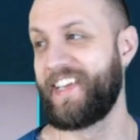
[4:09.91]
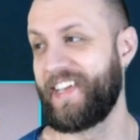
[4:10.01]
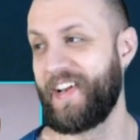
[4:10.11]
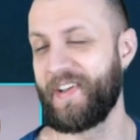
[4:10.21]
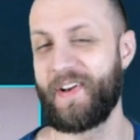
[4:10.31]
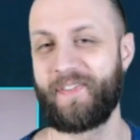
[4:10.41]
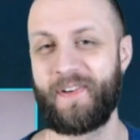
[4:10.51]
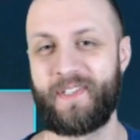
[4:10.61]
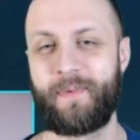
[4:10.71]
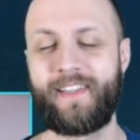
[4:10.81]
if you
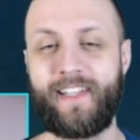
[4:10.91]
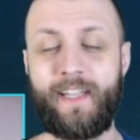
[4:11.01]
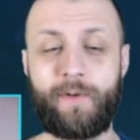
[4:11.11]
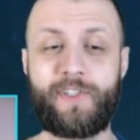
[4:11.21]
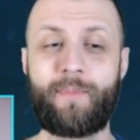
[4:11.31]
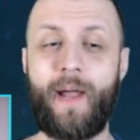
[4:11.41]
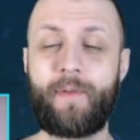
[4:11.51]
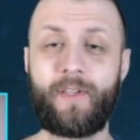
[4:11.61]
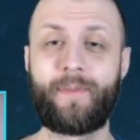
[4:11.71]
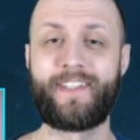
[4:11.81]
don't speak the language, it might
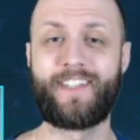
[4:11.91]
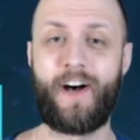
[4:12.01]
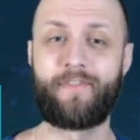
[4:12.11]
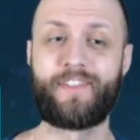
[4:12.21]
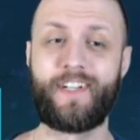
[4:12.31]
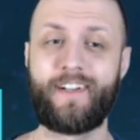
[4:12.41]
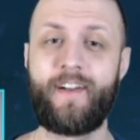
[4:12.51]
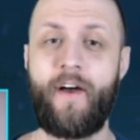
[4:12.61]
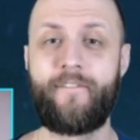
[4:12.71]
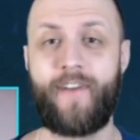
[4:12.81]
be a little bit tough to
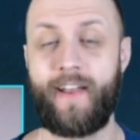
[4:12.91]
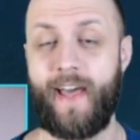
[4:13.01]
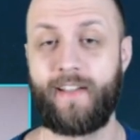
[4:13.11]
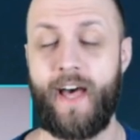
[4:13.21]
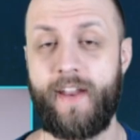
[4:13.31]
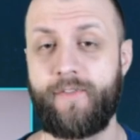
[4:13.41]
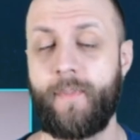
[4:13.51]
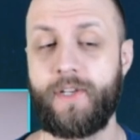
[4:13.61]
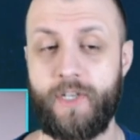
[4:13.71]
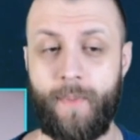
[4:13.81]
find out a lot of
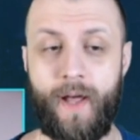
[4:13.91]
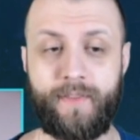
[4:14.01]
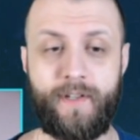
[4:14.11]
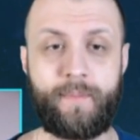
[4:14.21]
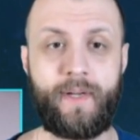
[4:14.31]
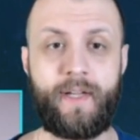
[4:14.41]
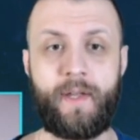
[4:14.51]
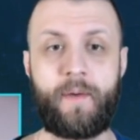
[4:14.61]
information about them.